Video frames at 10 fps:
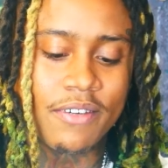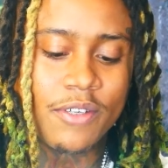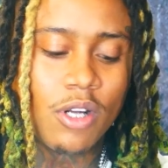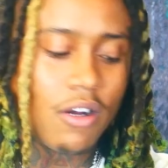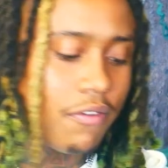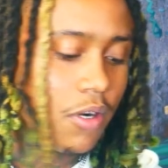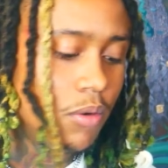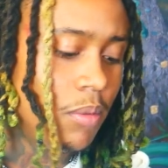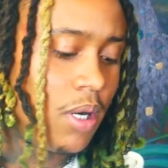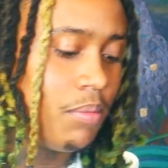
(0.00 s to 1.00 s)
If you don't fuck
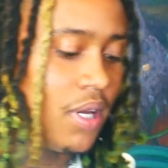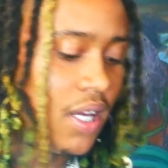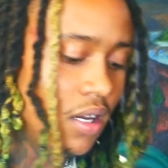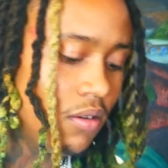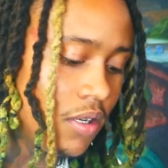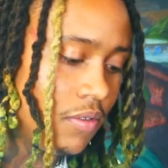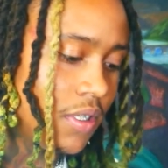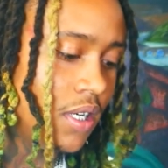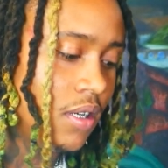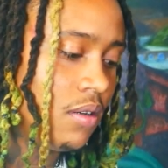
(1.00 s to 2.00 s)
with my bag, I don't give a
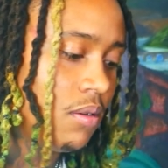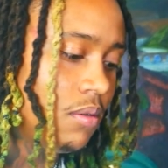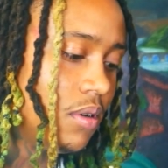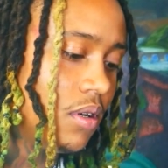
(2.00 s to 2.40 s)
damn.